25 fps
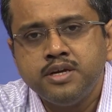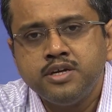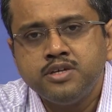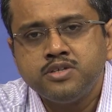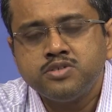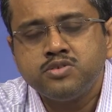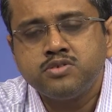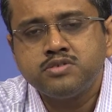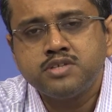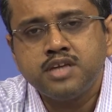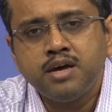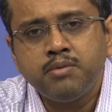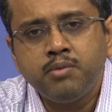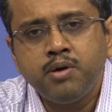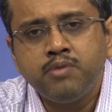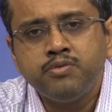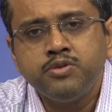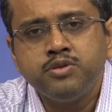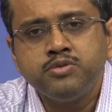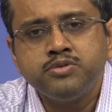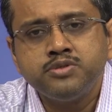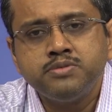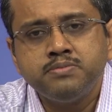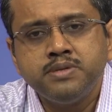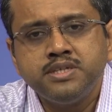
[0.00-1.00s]
So, some of
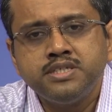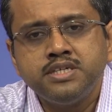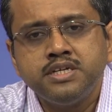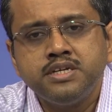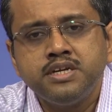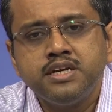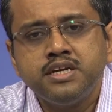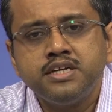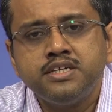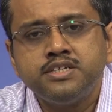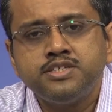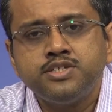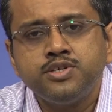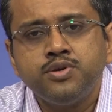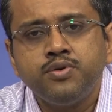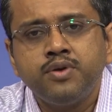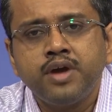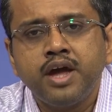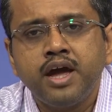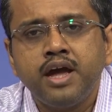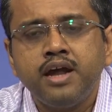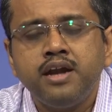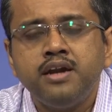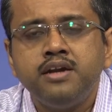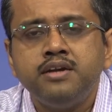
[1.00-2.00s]
those materials you
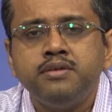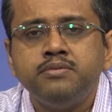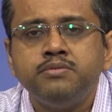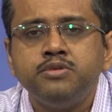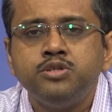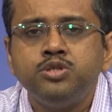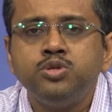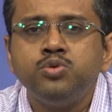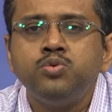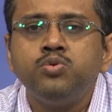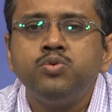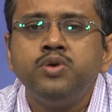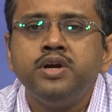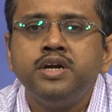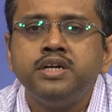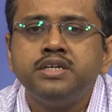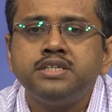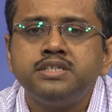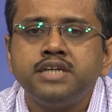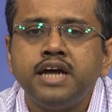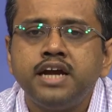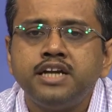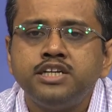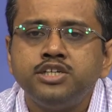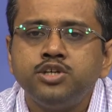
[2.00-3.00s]
can do it
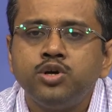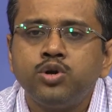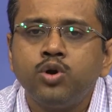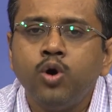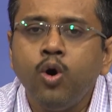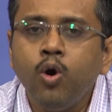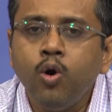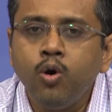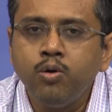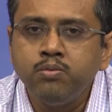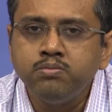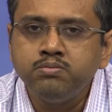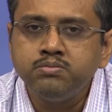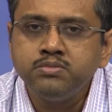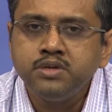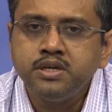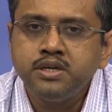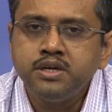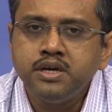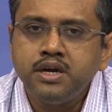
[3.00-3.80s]
at your home